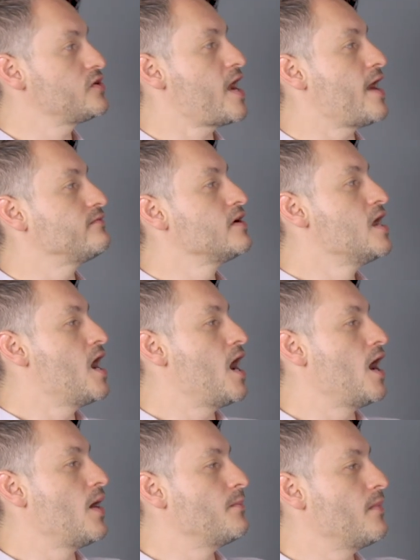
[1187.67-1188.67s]
You have
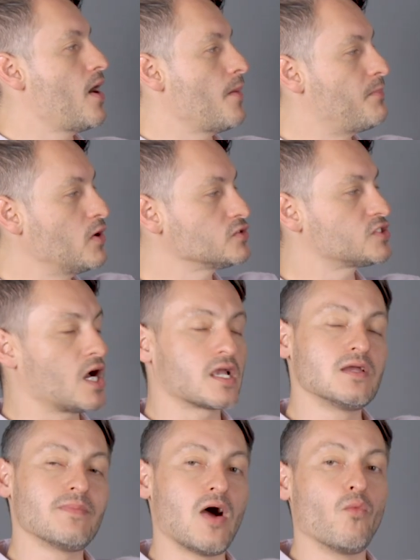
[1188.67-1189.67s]
a post
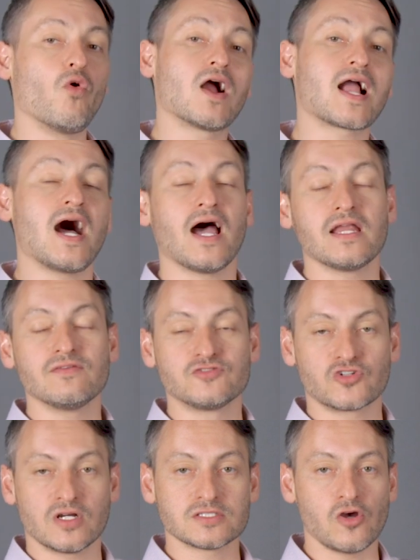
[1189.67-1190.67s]
talking about what kind
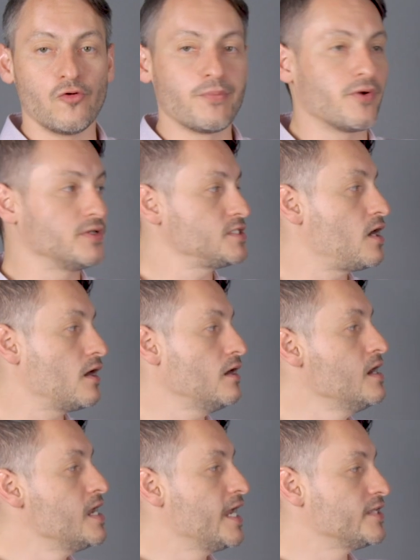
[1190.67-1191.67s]
of drugs opioids are.